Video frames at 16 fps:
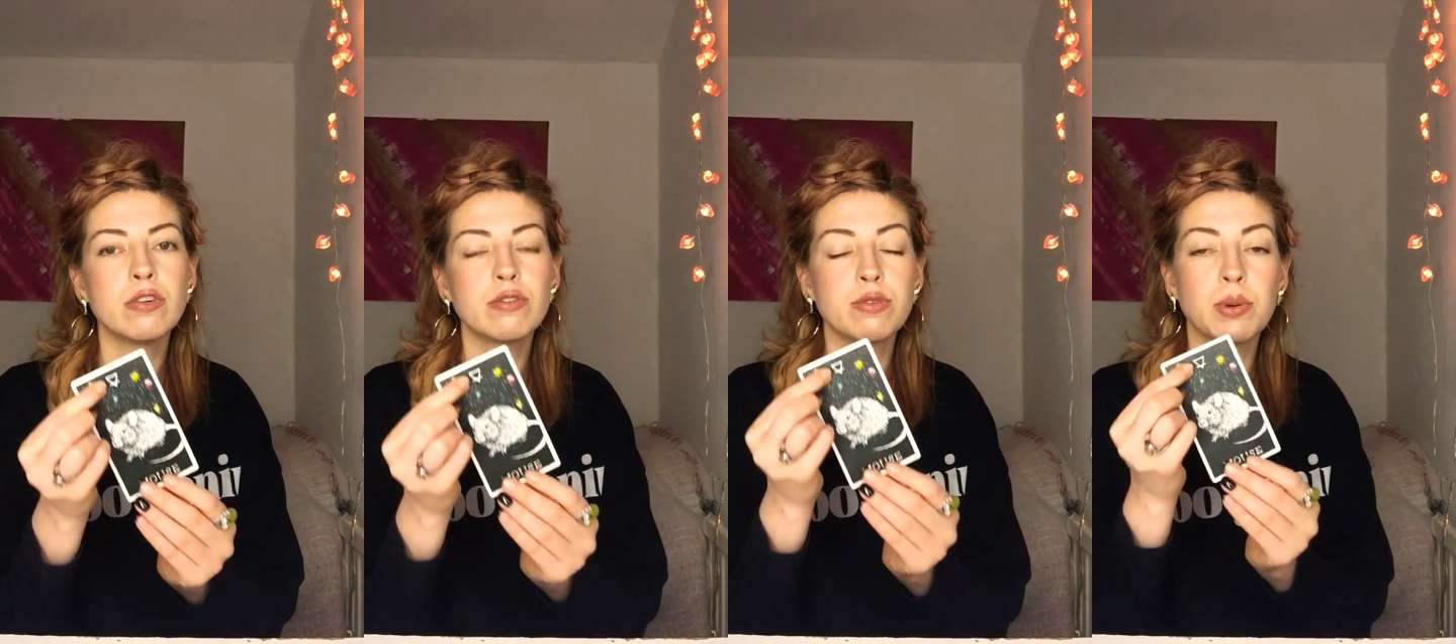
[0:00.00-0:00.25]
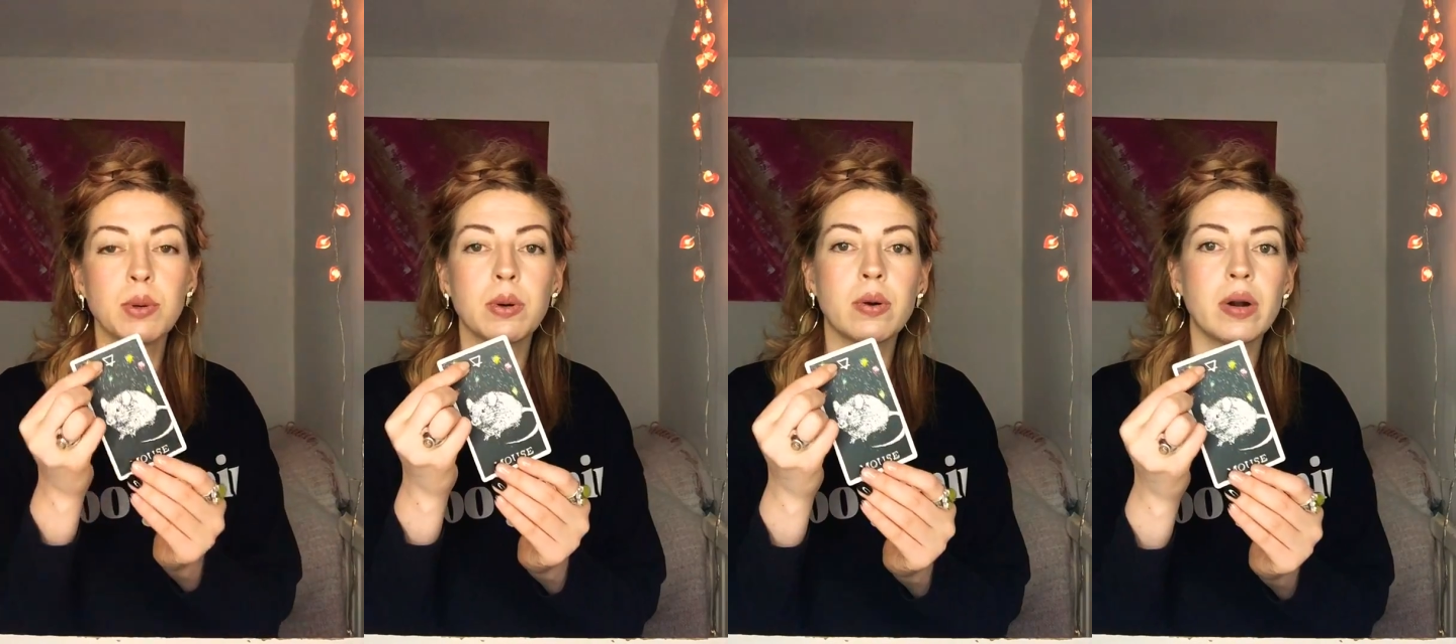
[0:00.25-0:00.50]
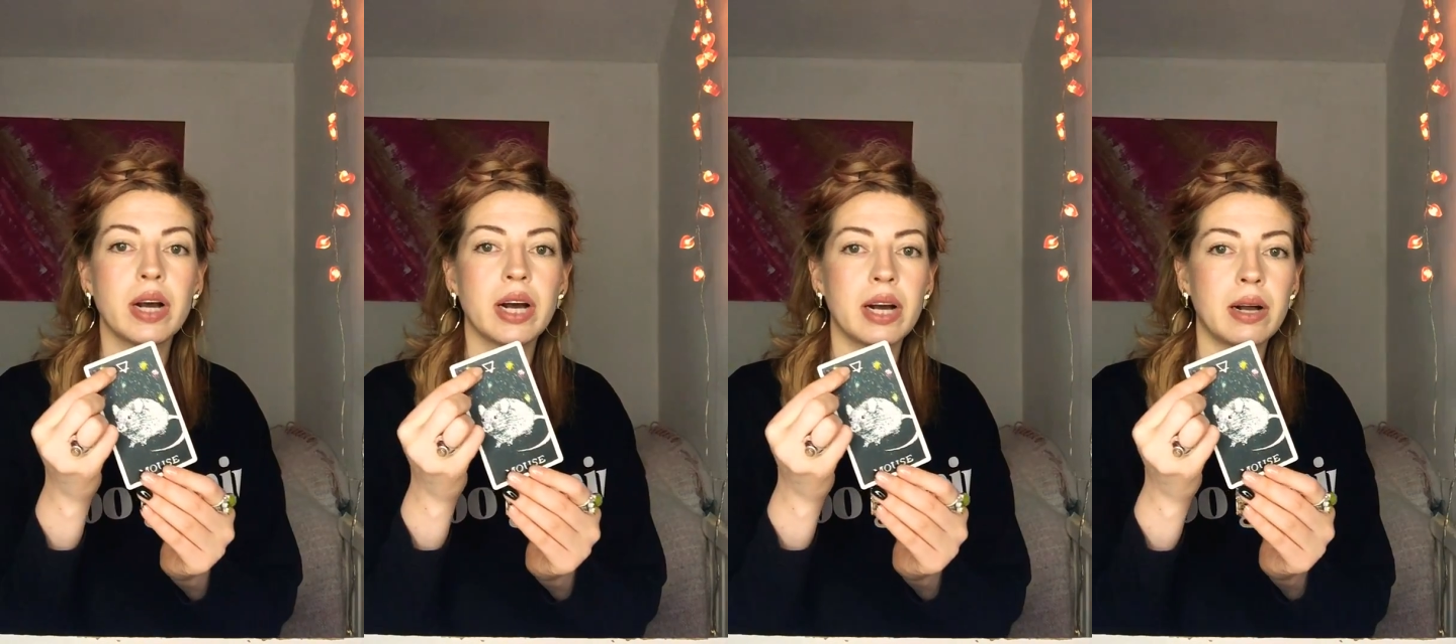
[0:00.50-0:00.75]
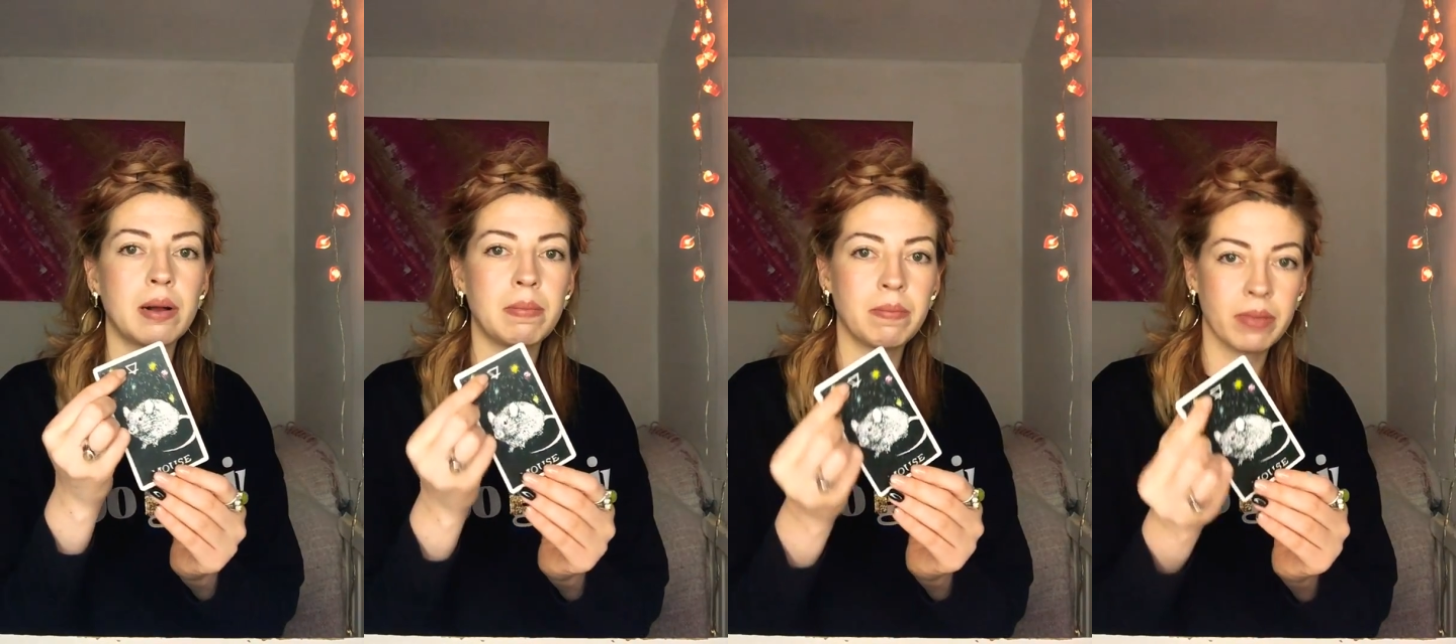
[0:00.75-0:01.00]
for
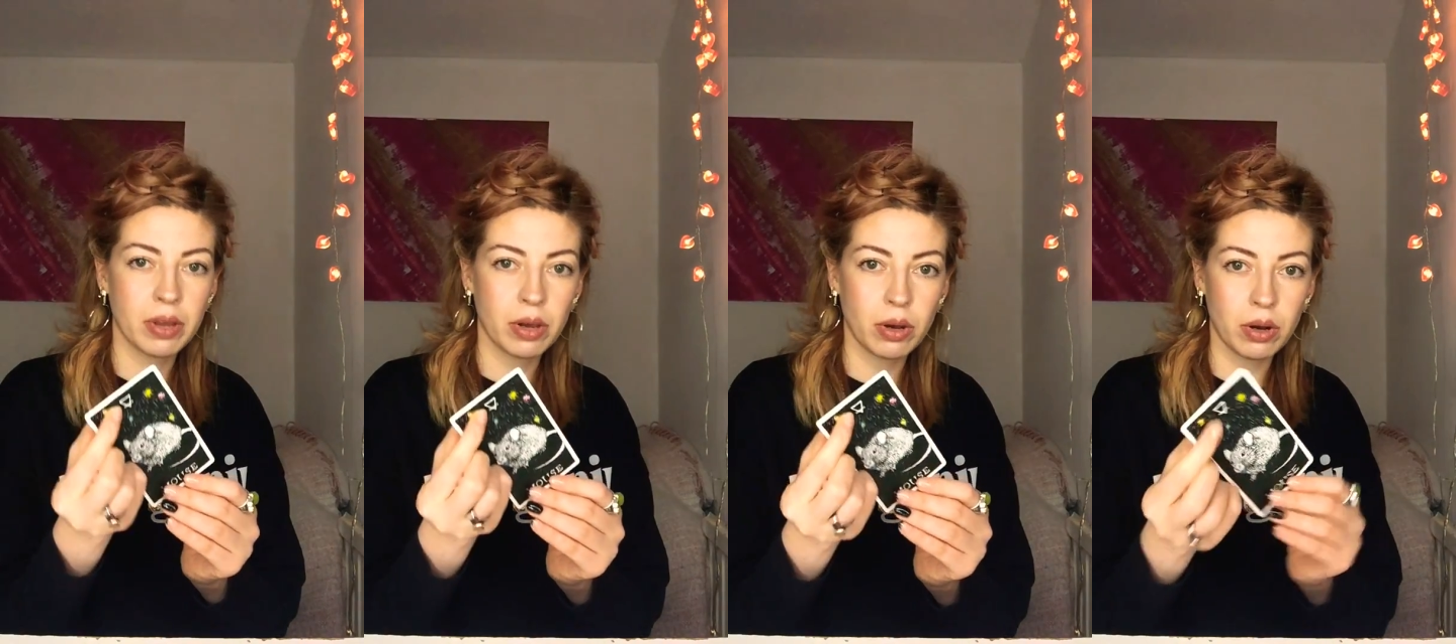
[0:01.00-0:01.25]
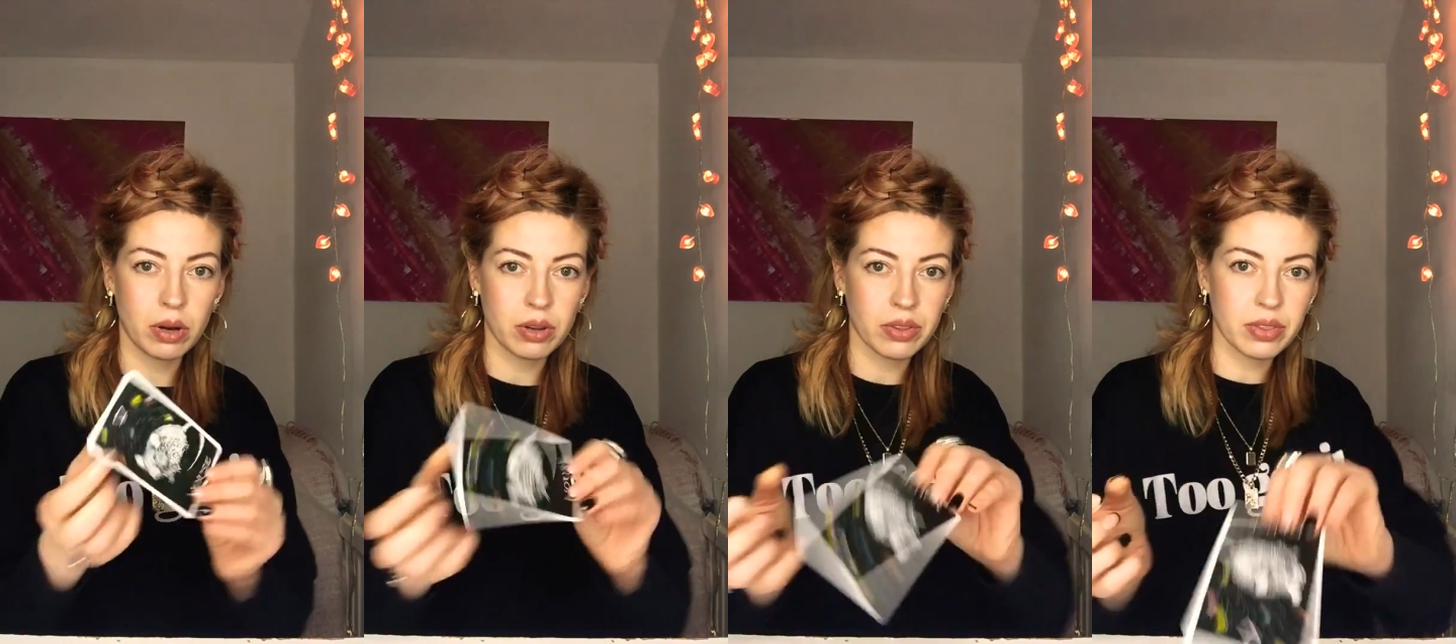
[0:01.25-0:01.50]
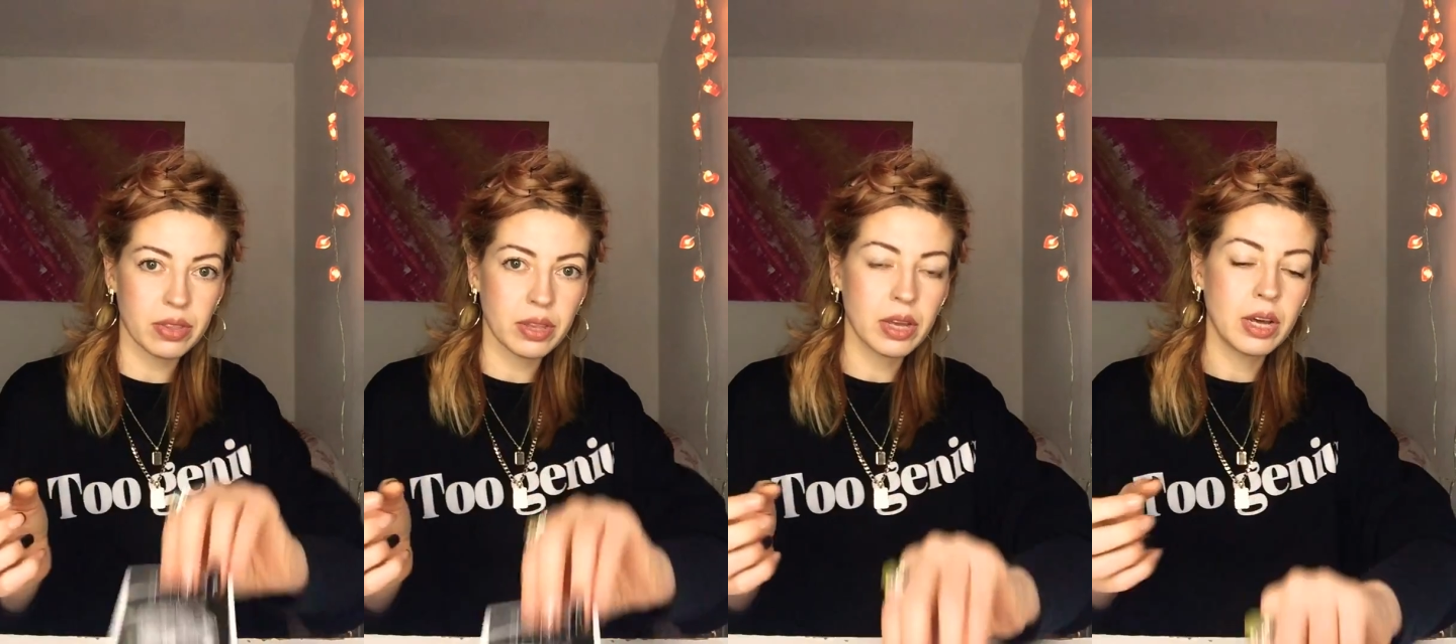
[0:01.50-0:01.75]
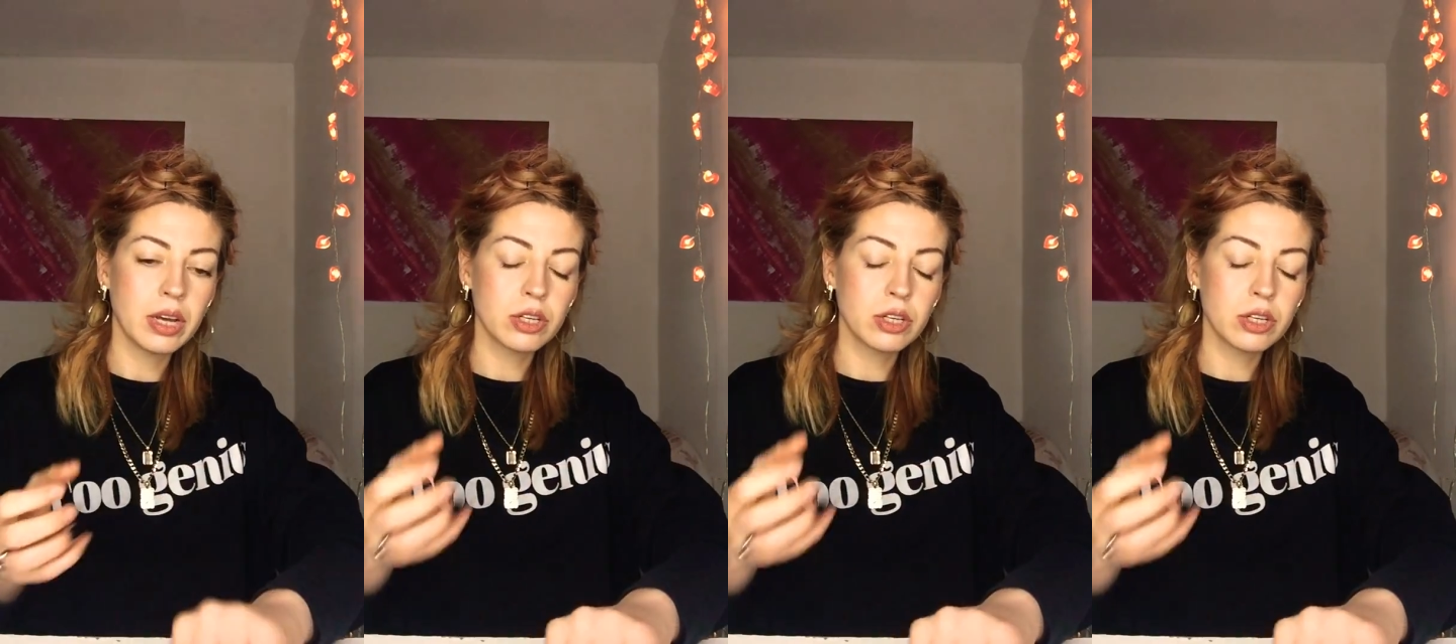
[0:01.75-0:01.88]
um, earth.